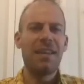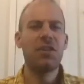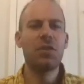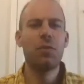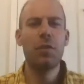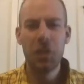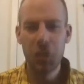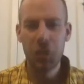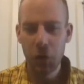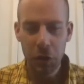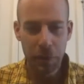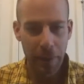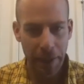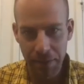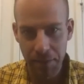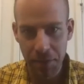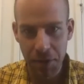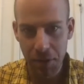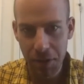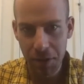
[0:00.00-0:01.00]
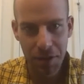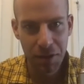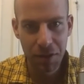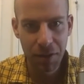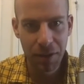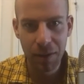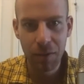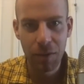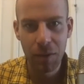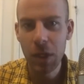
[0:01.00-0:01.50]
So what do you expect them to
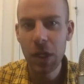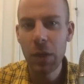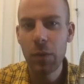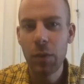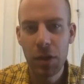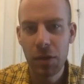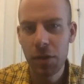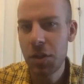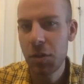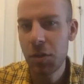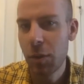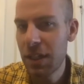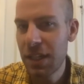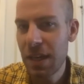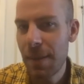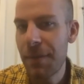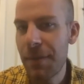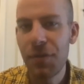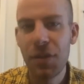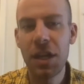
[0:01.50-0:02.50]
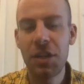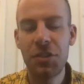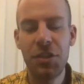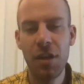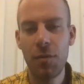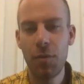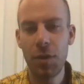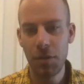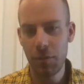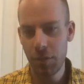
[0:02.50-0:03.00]
so what does that mean for next
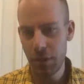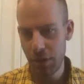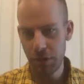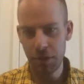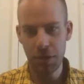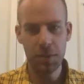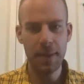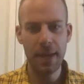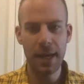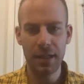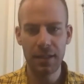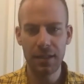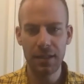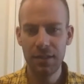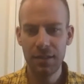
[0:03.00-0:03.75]
year? What do you expect?